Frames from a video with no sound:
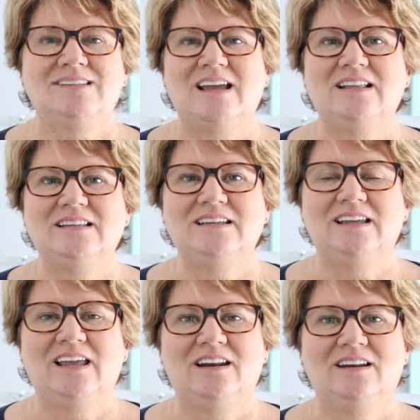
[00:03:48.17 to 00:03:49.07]
Sadly,
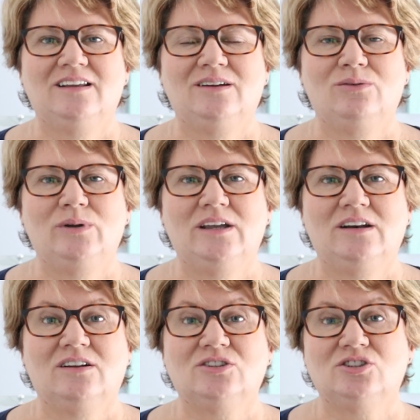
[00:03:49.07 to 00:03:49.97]
in Canada, we
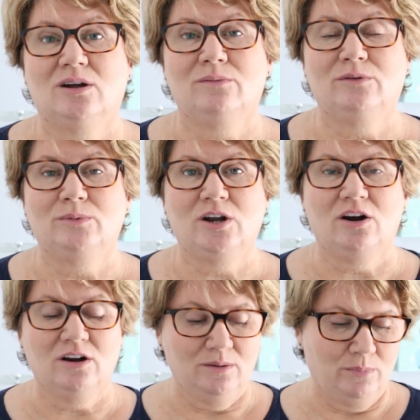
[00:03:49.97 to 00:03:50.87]
cannot shop from
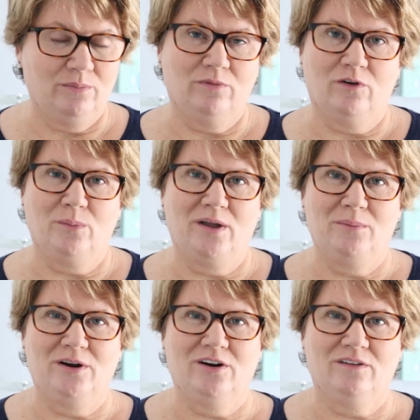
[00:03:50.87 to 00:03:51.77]
Target, but for my
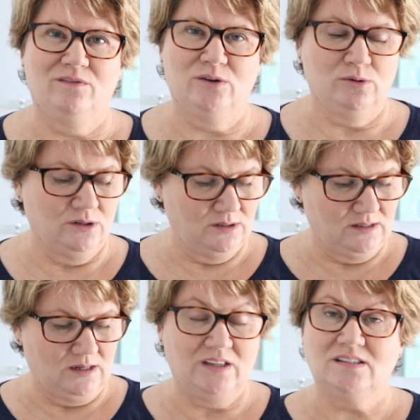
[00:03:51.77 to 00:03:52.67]
American
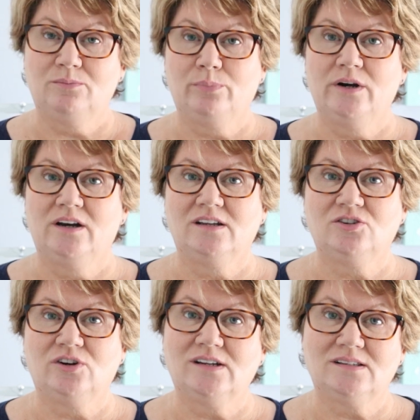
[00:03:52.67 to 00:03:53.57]
viewers, that's a pretty nice
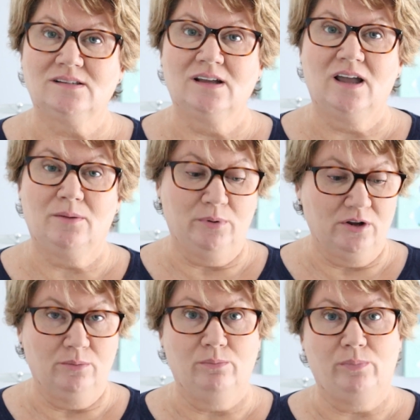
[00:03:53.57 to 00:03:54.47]
dress at a pretty
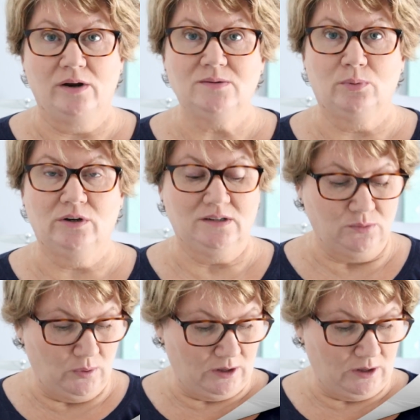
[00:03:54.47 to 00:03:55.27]
good price point as